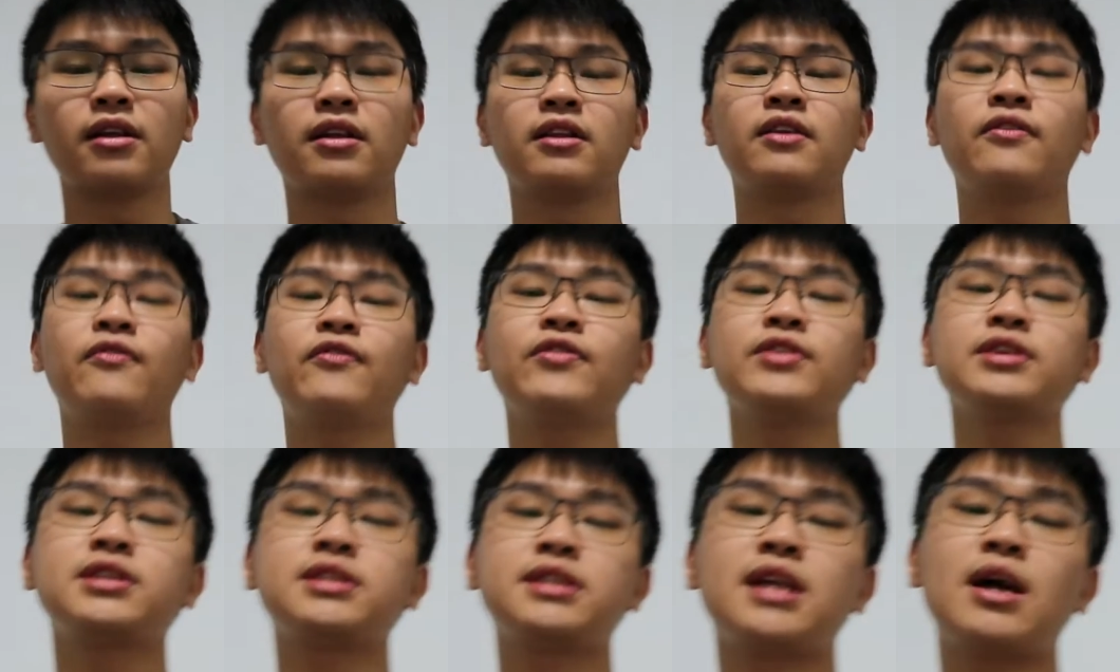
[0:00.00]
the
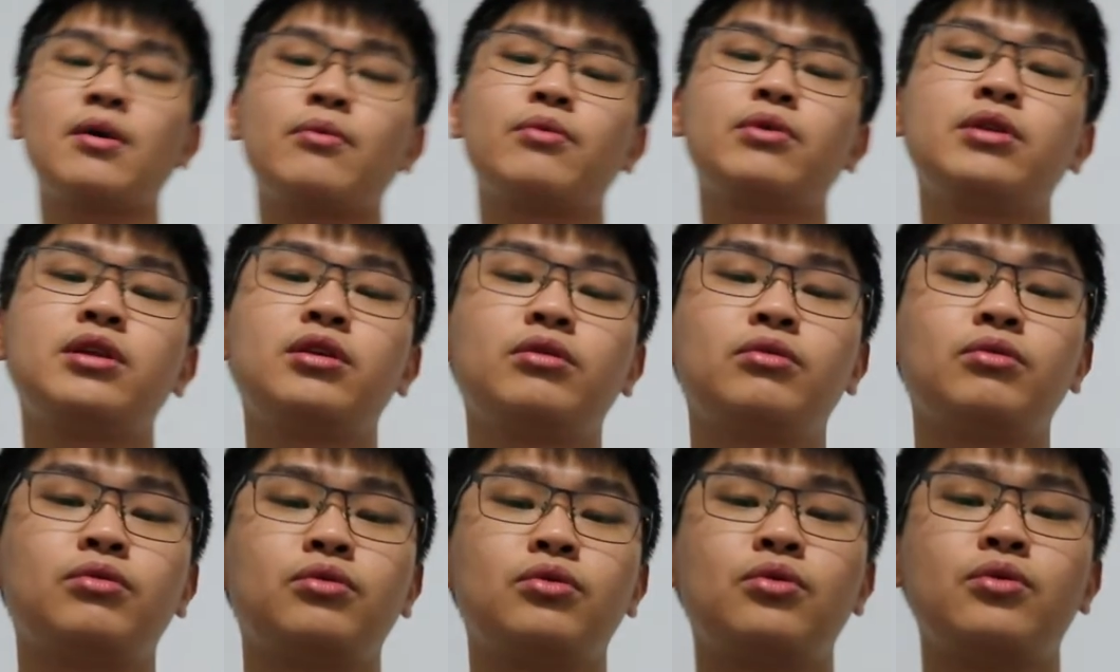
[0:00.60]
first step we
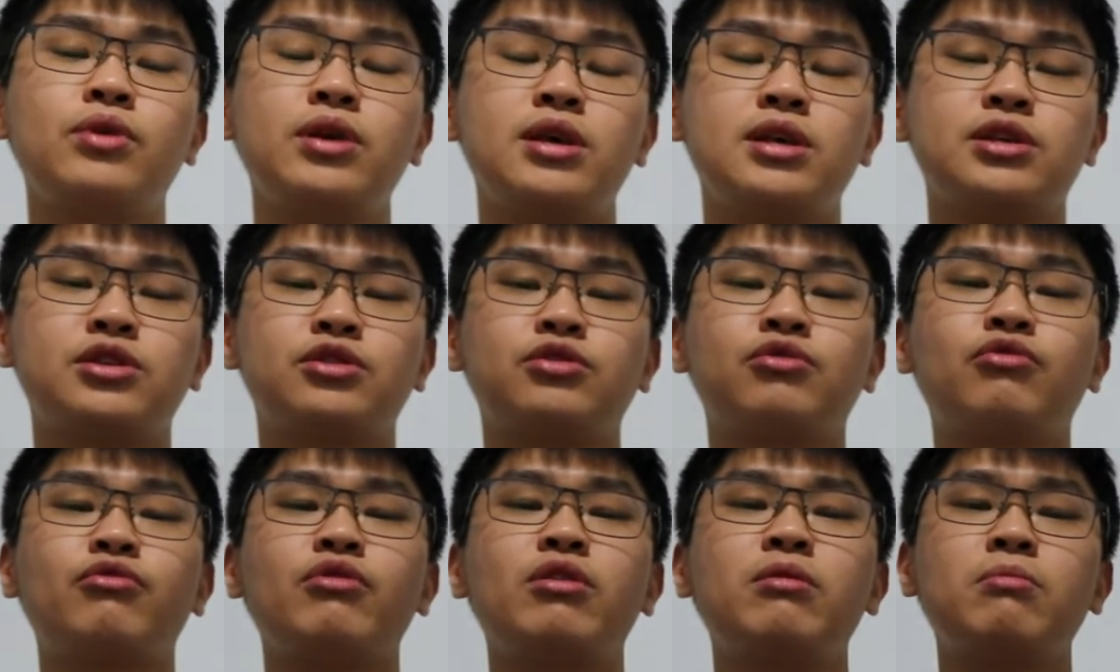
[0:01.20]
need to do is
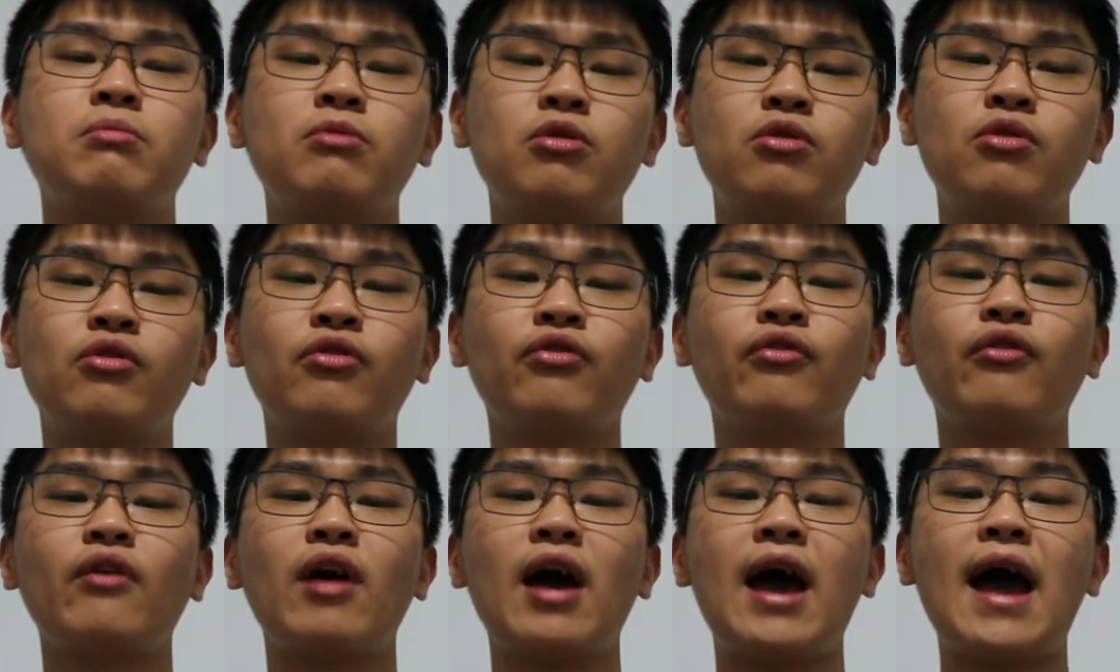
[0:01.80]
to
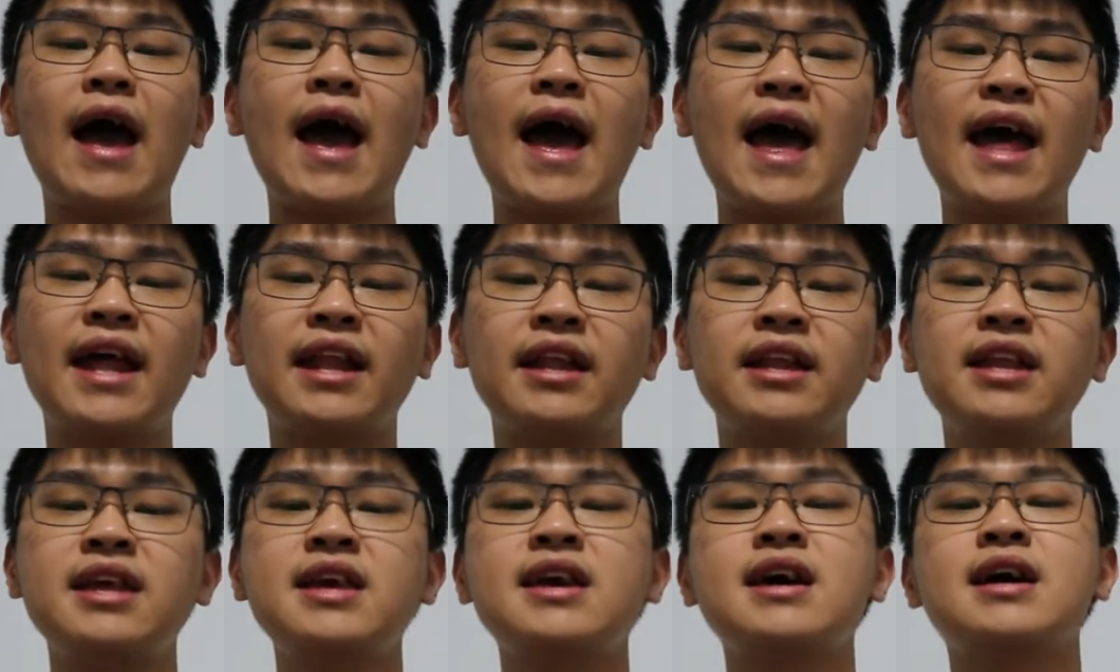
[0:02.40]
remove
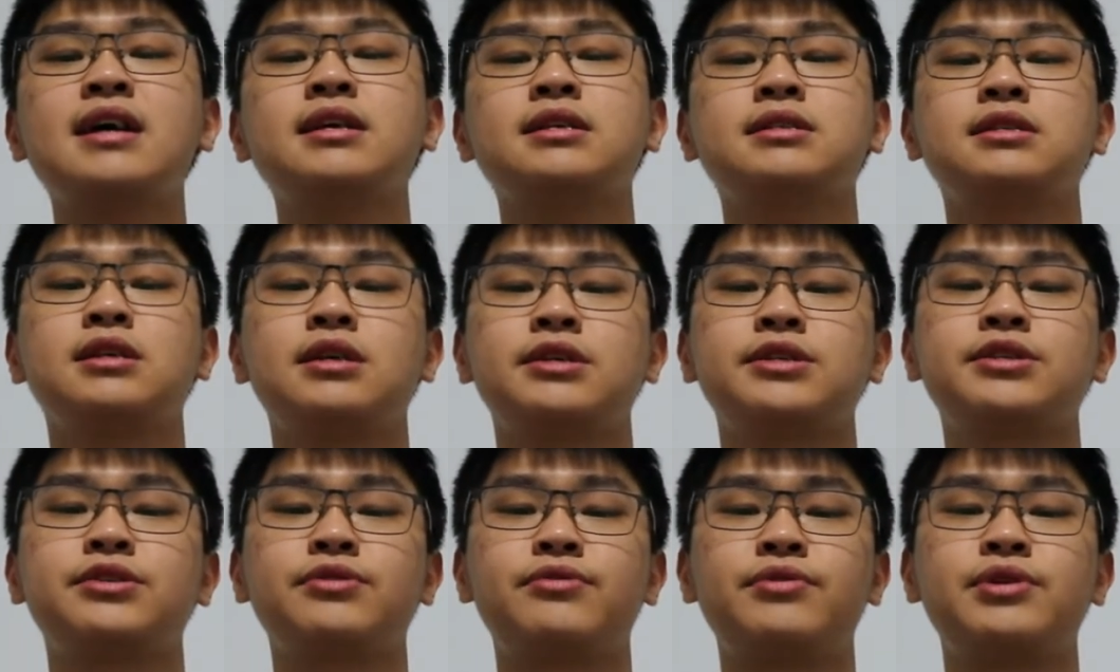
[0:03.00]
any
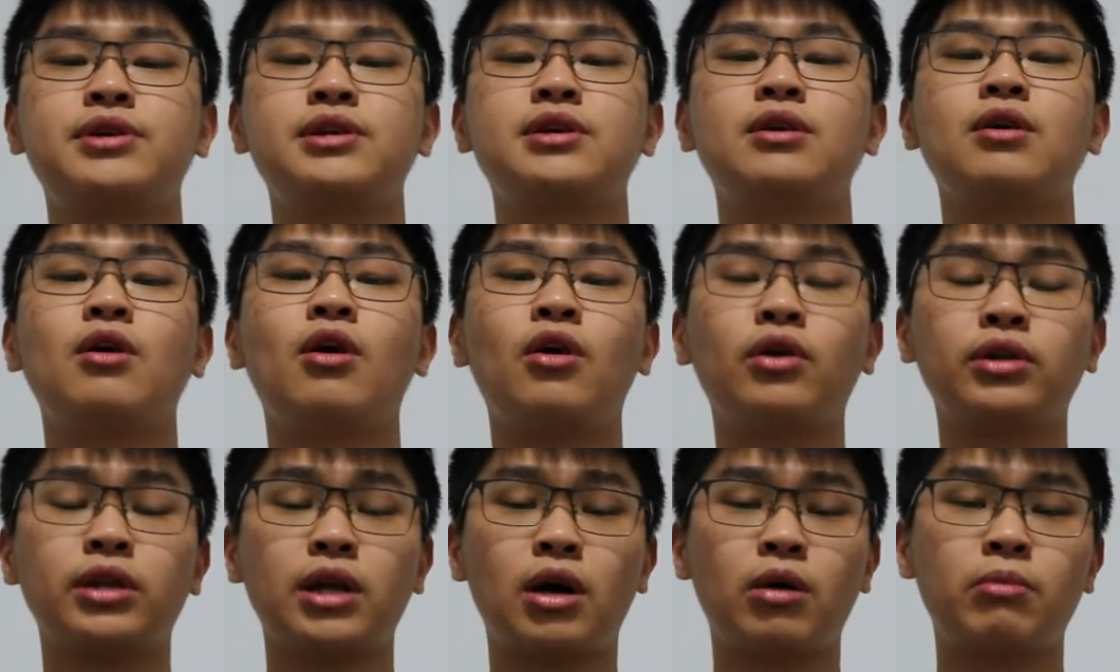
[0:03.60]
accessory
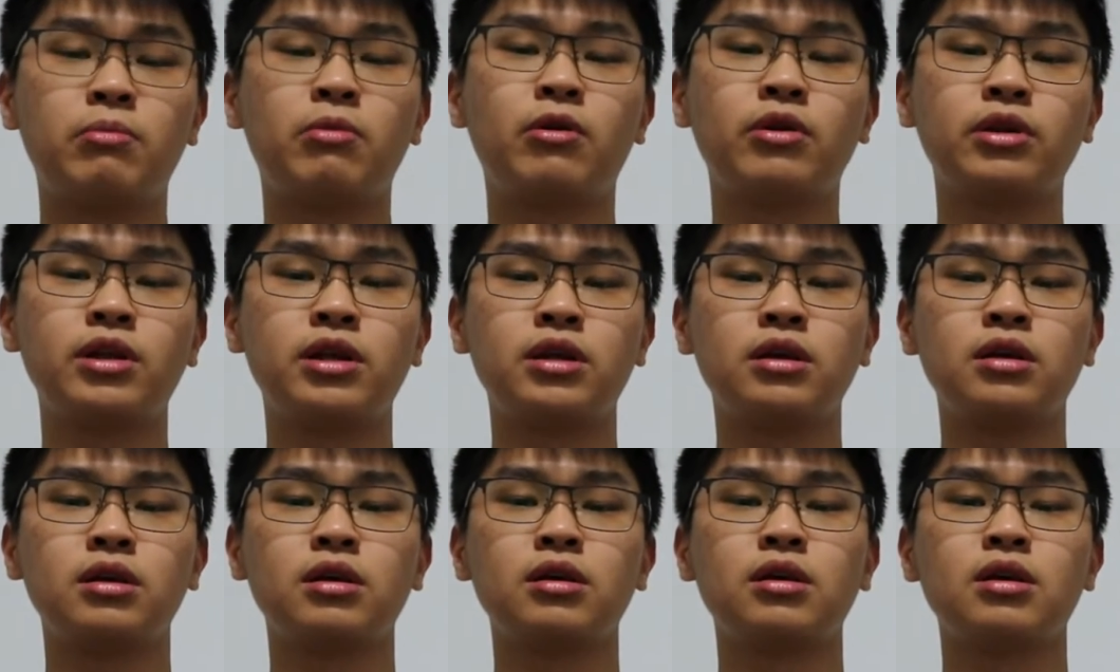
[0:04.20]
on our
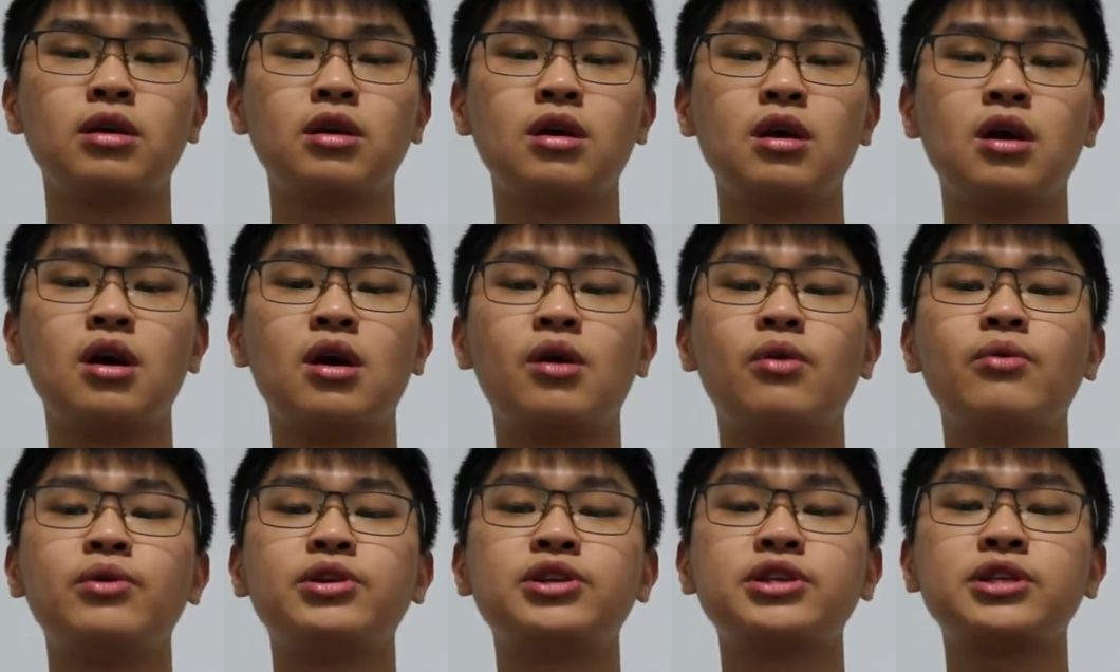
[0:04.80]
body,
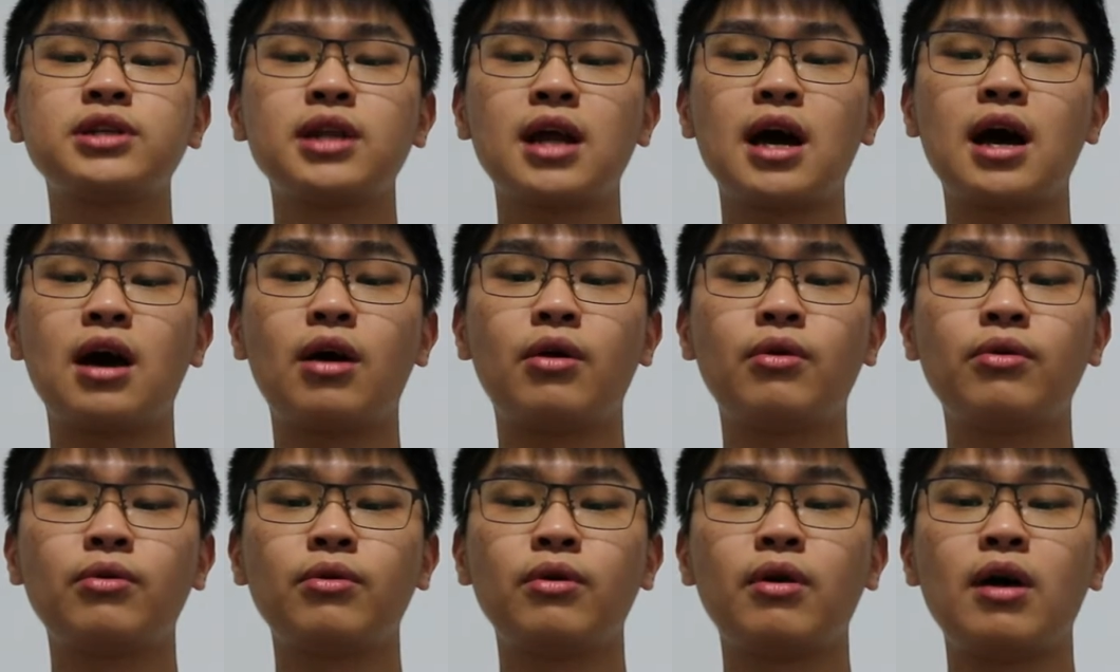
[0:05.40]
which
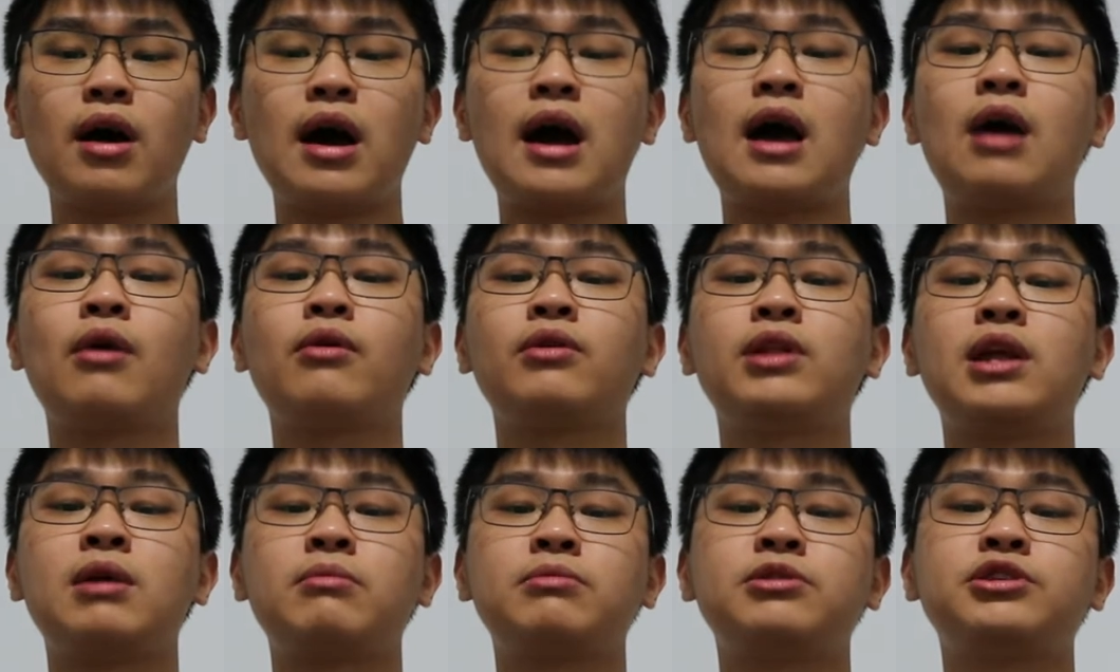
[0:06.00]
now I
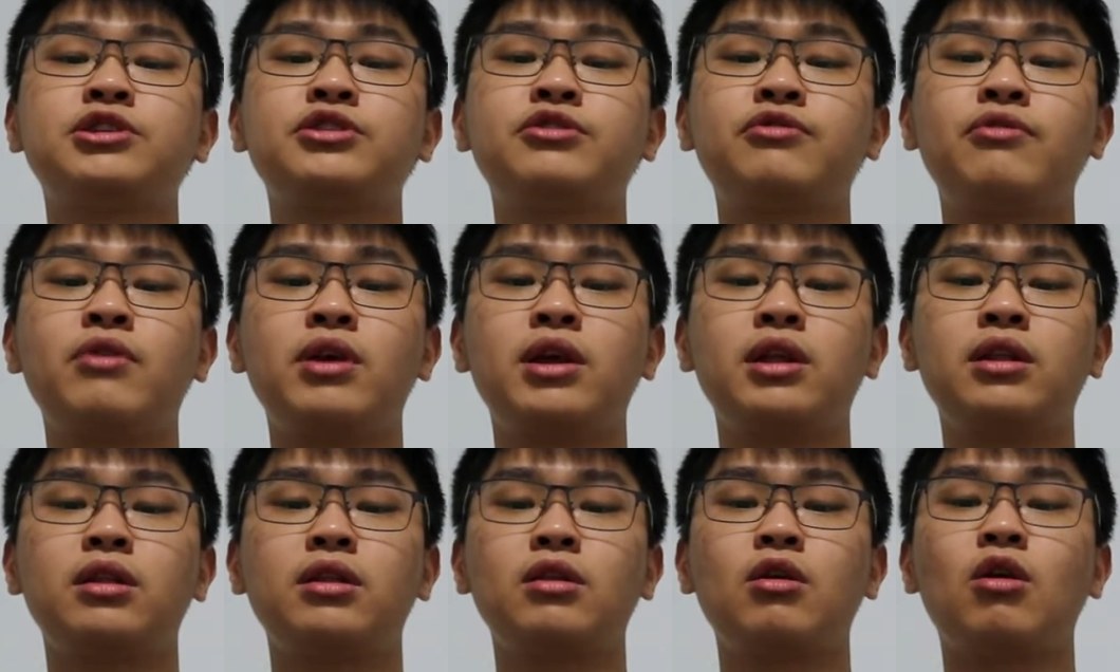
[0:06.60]
will
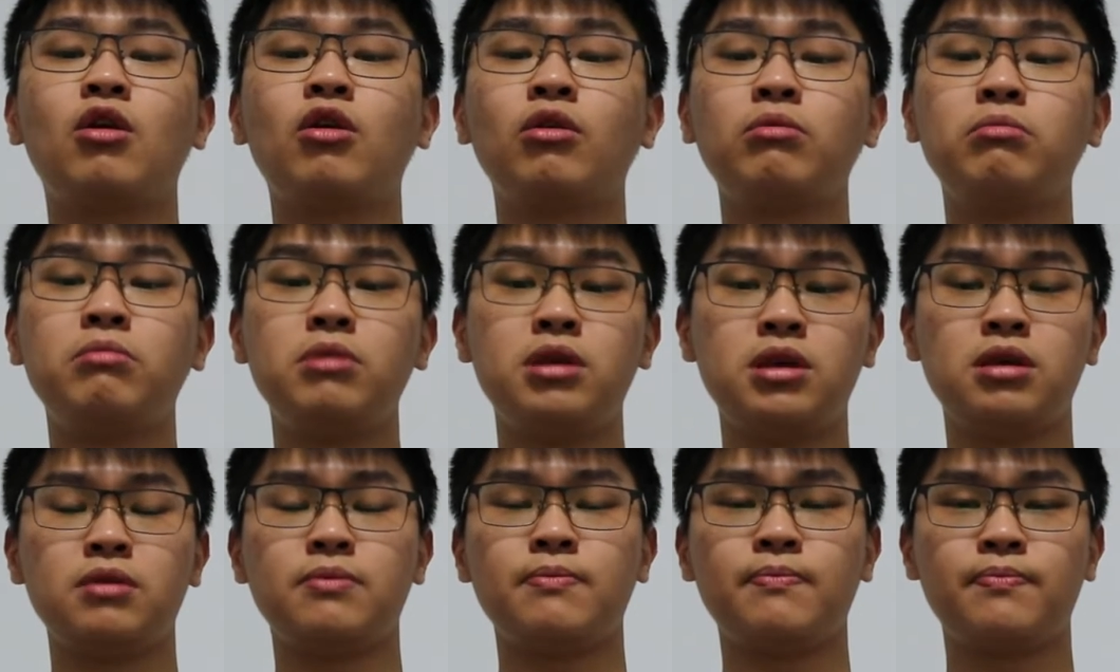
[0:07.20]
demonstrate on
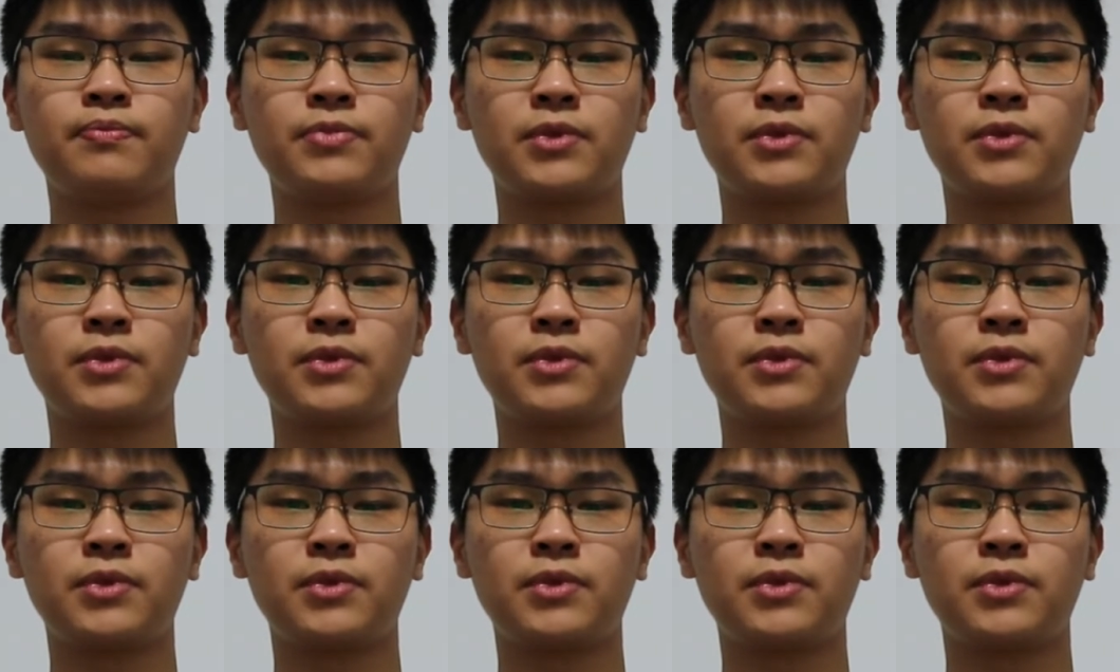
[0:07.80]
me.